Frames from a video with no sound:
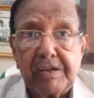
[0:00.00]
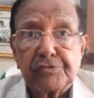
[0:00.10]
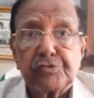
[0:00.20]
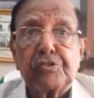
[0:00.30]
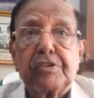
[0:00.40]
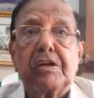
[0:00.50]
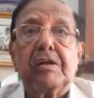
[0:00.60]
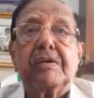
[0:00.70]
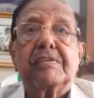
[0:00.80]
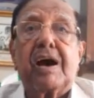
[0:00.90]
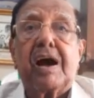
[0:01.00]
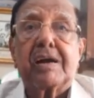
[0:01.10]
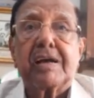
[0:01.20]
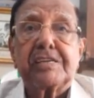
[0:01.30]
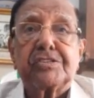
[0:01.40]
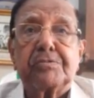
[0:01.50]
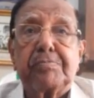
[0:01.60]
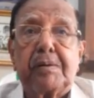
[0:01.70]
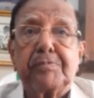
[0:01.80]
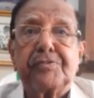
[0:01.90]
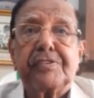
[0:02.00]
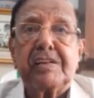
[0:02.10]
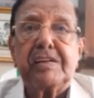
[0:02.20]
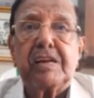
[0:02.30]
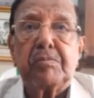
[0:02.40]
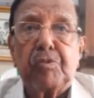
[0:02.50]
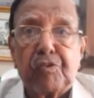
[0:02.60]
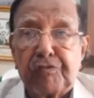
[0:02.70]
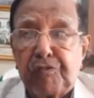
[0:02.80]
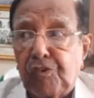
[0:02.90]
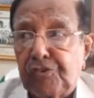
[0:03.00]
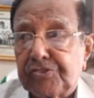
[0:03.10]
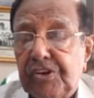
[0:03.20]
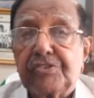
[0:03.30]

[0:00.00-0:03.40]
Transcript: So the heart has to pump with a little more force,